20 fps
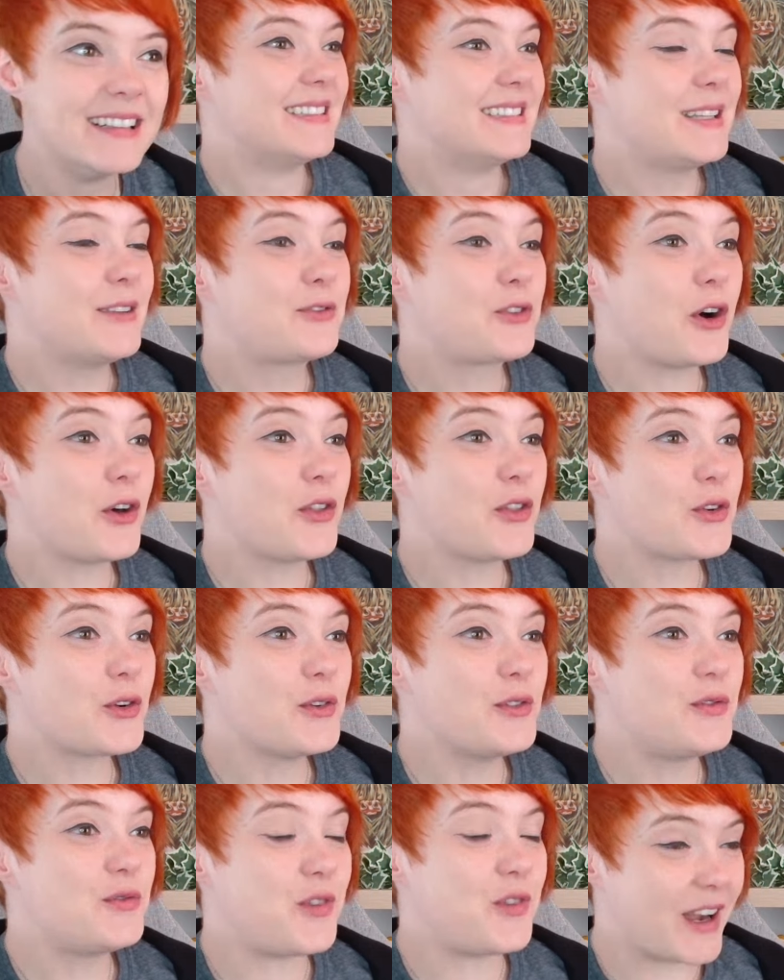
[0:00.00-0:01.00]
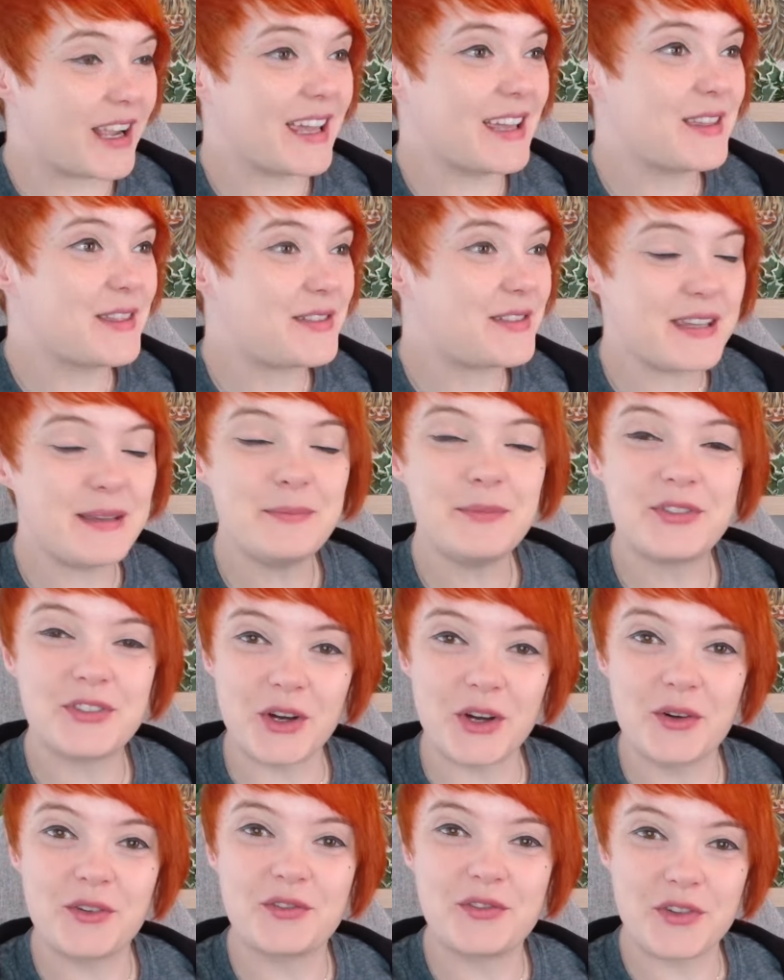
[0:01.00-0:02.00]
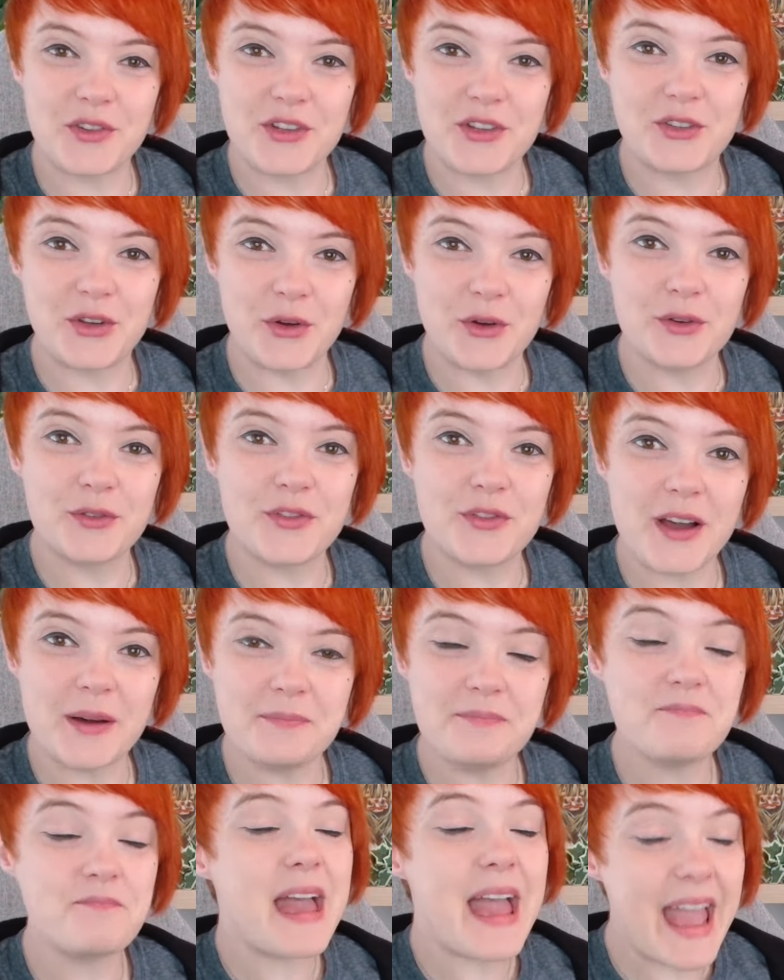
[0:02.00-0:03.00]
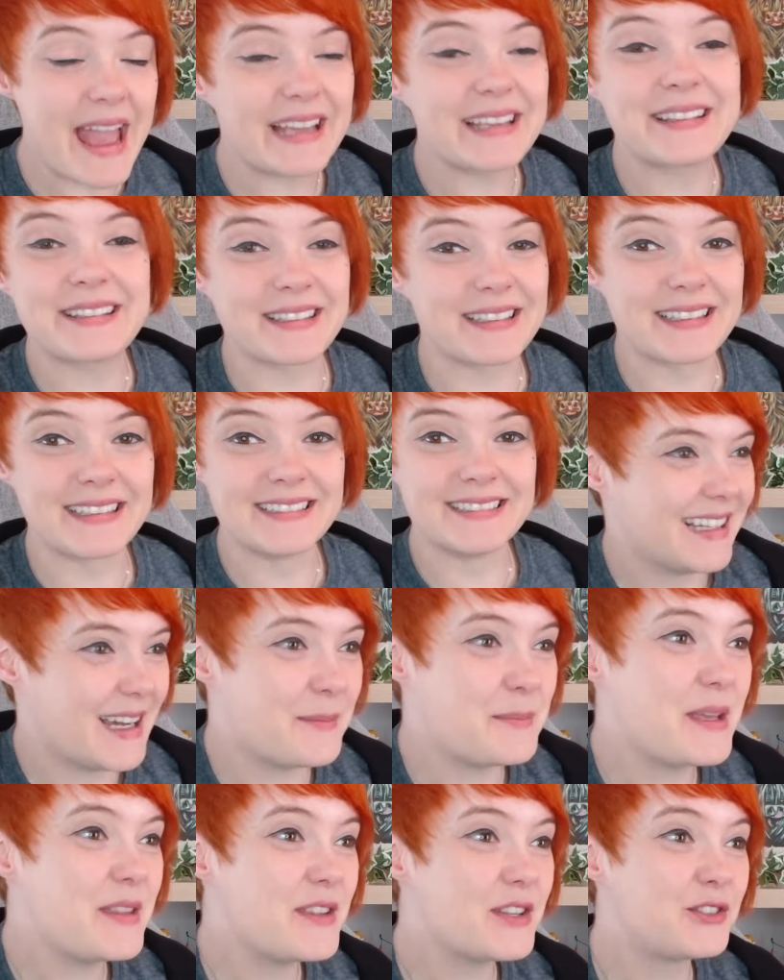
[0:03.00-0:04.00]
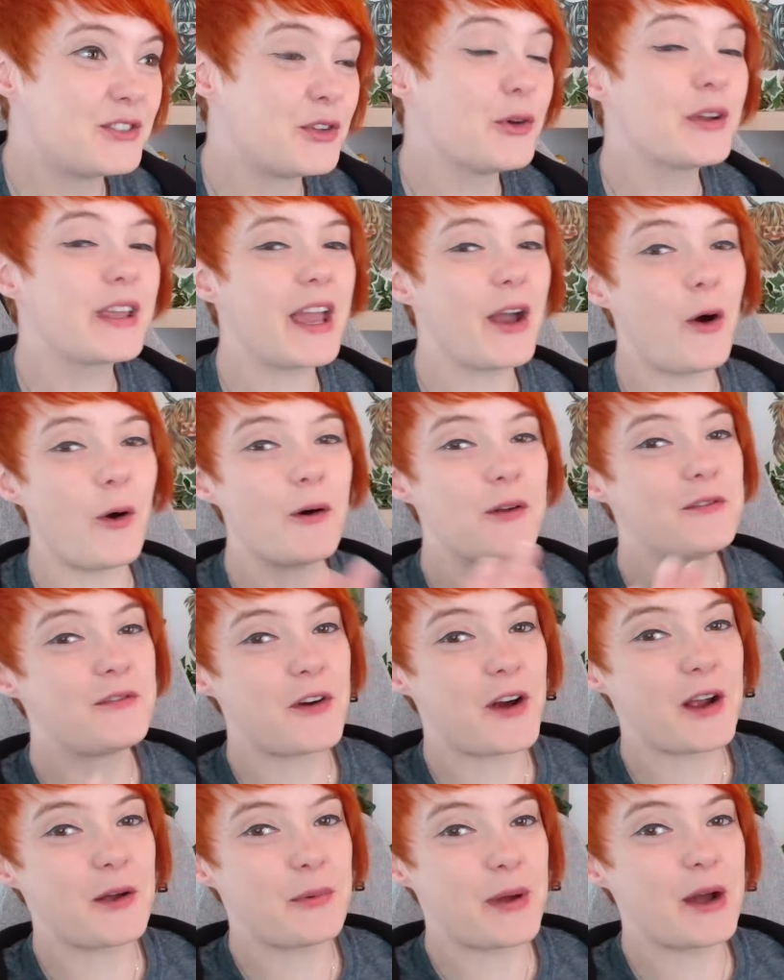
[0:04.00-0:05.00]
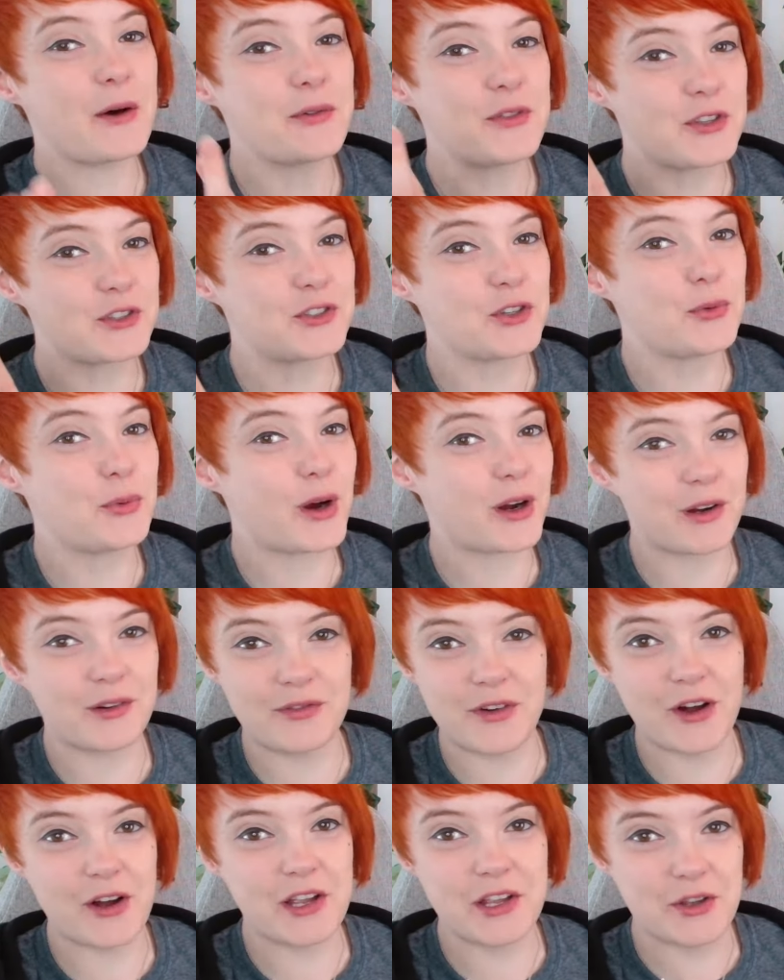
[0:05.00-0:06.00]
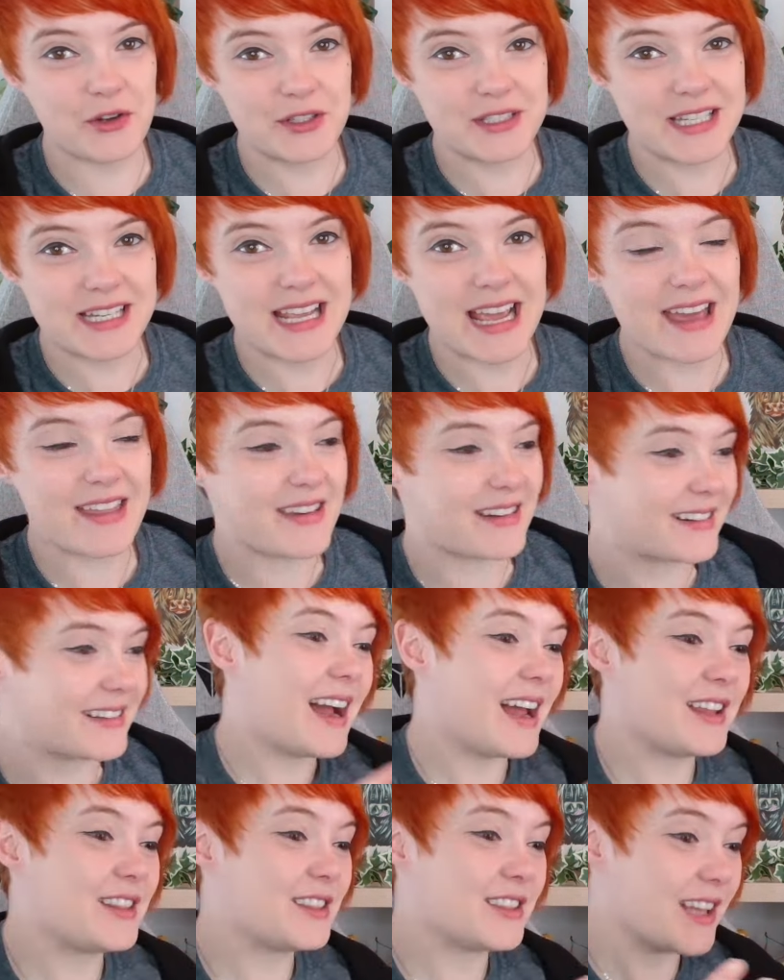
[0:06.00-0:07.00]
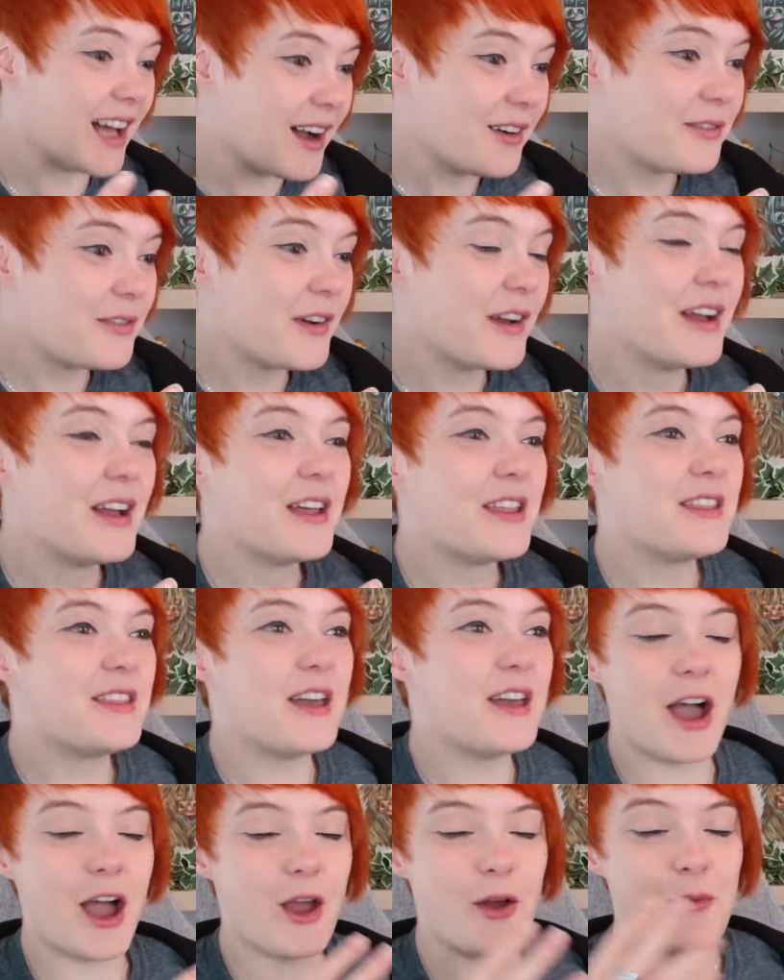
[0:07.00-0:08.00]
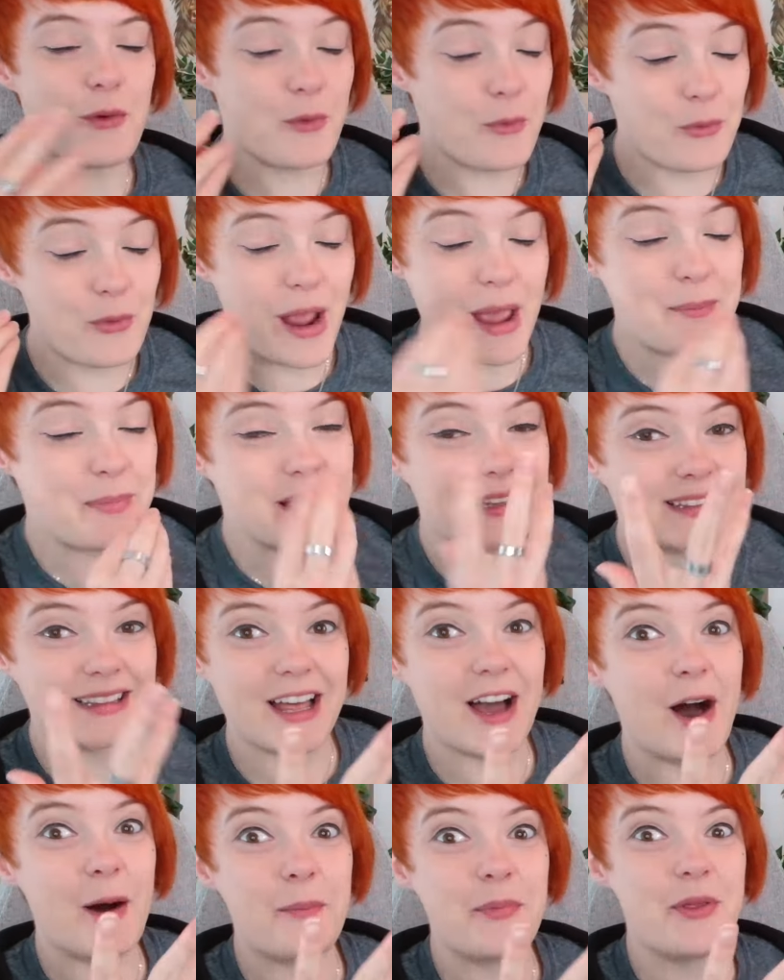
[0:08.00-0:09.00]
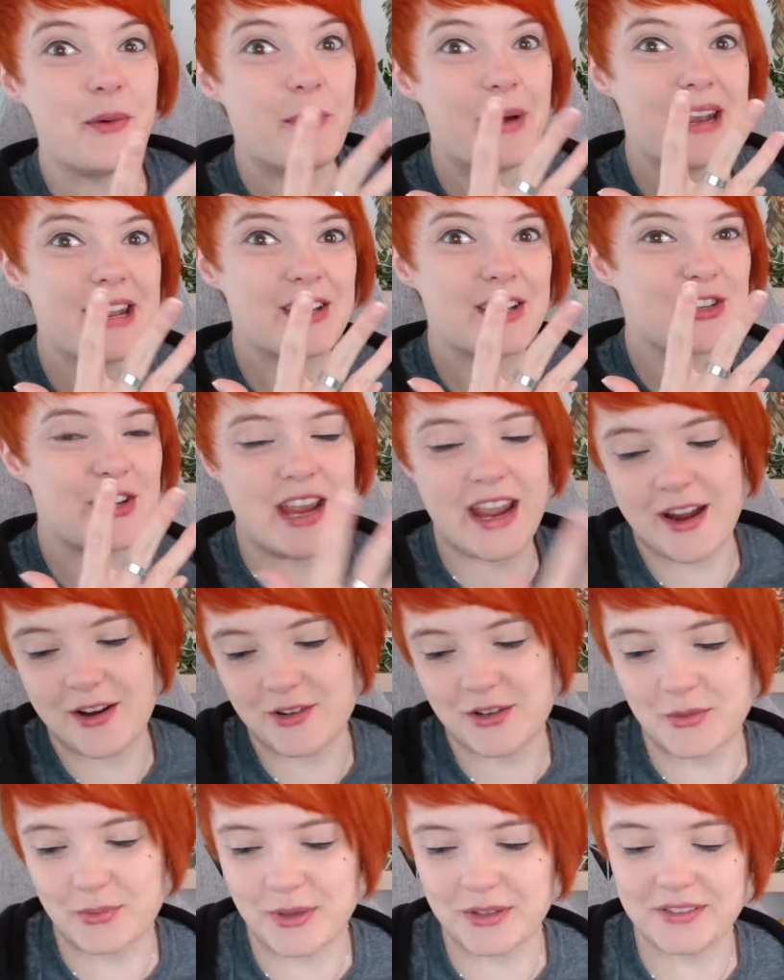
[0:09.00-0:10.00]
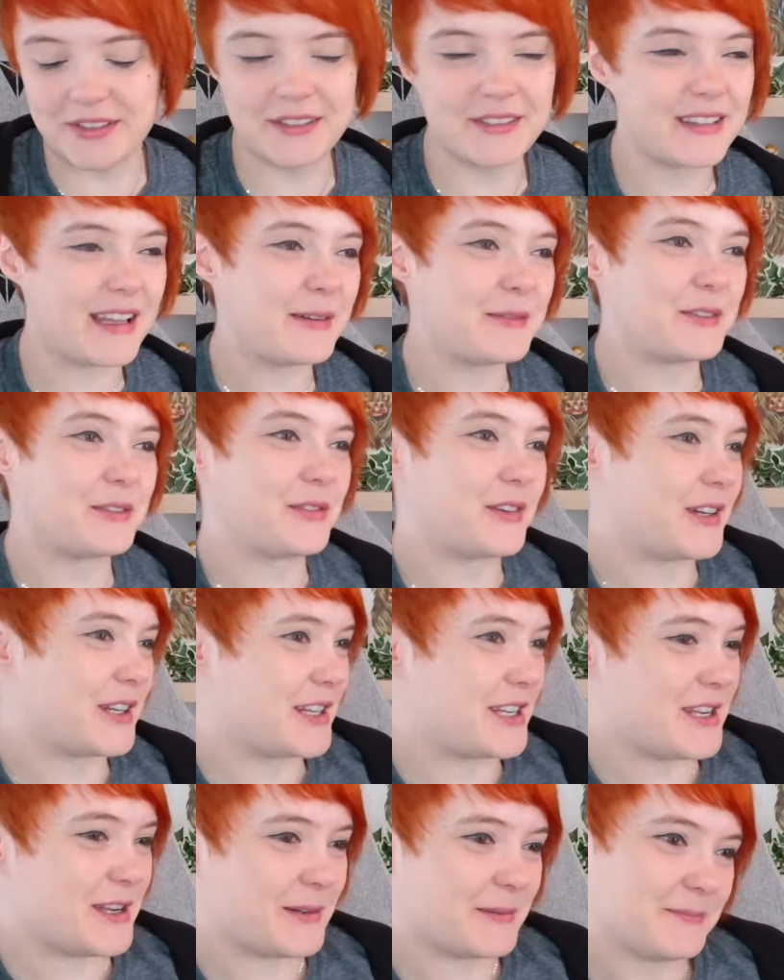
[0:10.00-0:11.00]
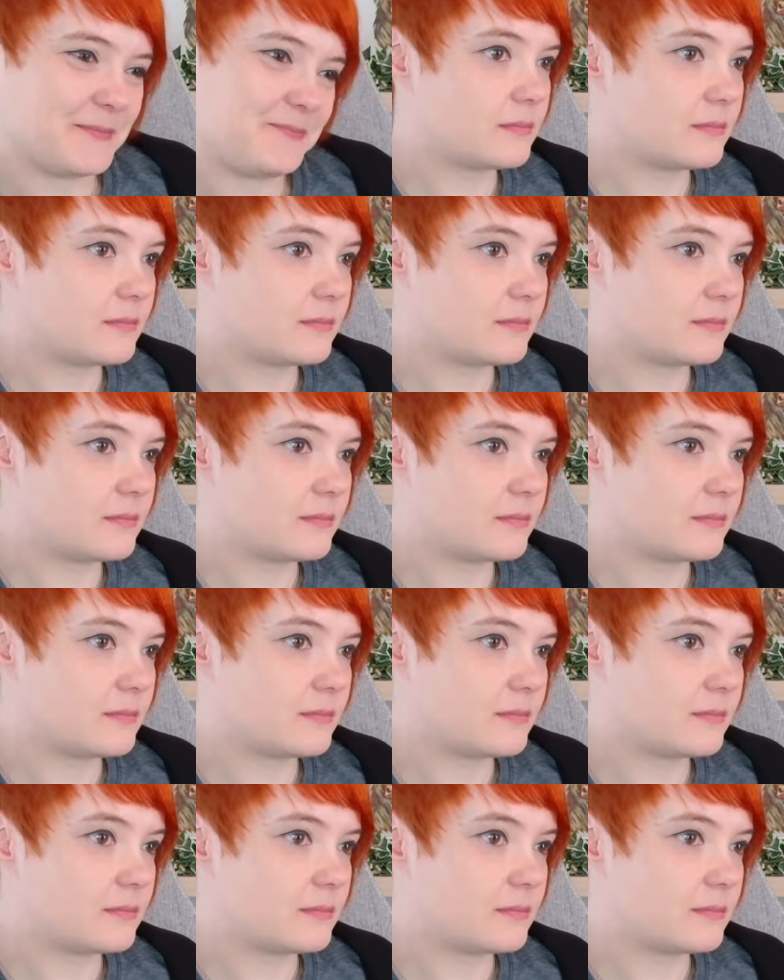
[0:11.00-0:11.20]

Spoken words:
They've got their own fucking theme song for the two of them. Excellent. I mean, they do get on very well. They do work very good together. I love the how Webby lit up the minute she heard the whistle. That was very cute.